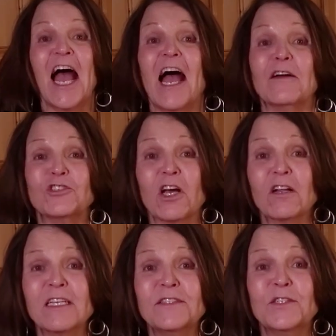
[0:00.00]
Our
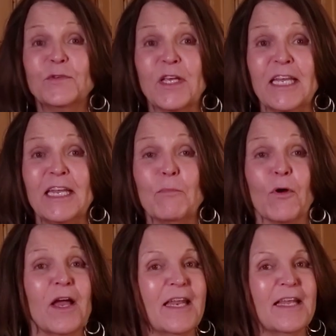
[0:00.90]
chocolate zucchini
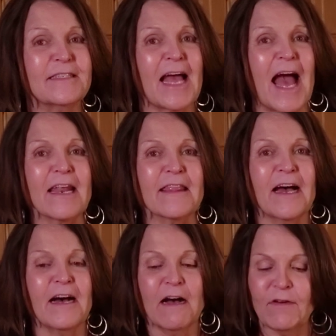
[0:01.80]
bread is out of
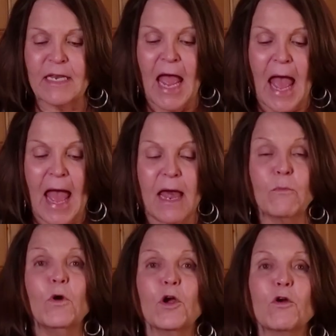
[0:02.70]
the oven
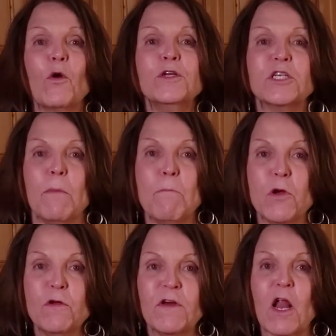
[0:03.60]
and we're going to
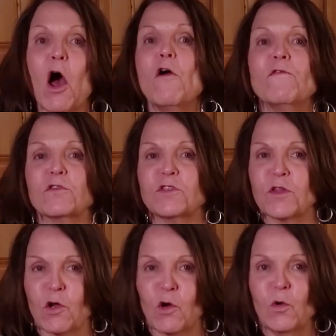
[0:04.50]
move it over to
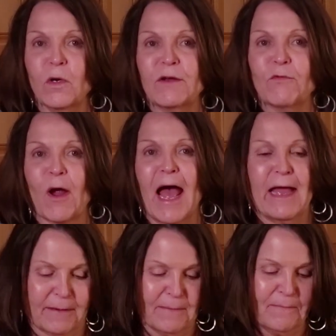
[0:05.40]
the cooling
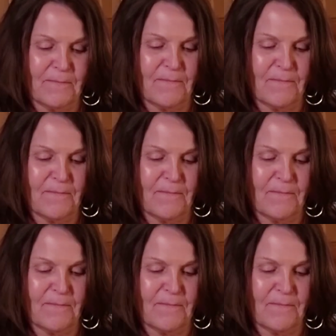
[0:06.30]
rack.